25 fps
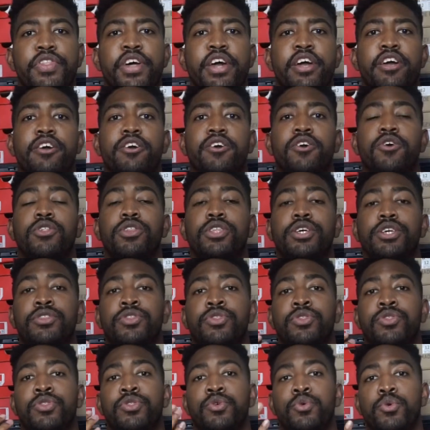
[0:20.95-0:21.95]
There are only
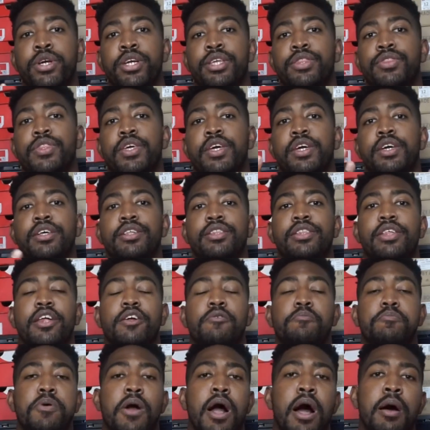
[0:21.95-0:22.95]
3 things that are
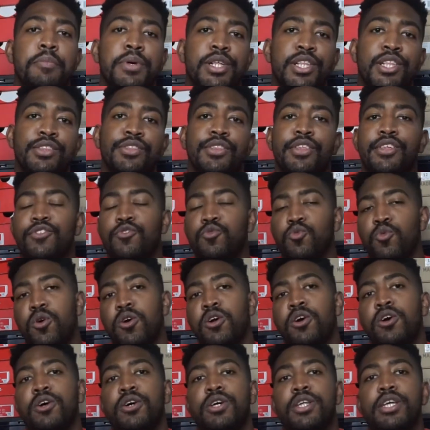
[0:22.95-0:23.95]
promised in this
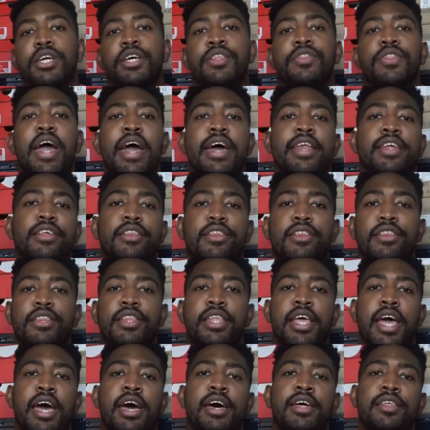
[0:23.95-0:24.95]
world, and that is
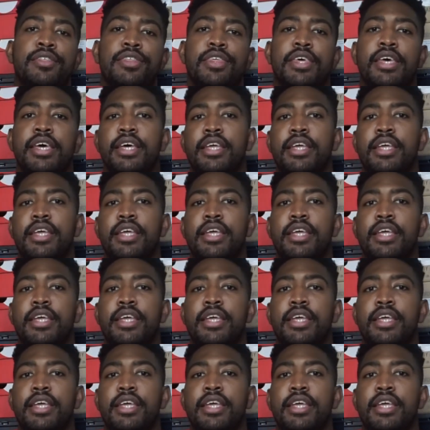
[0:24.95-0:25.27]
death,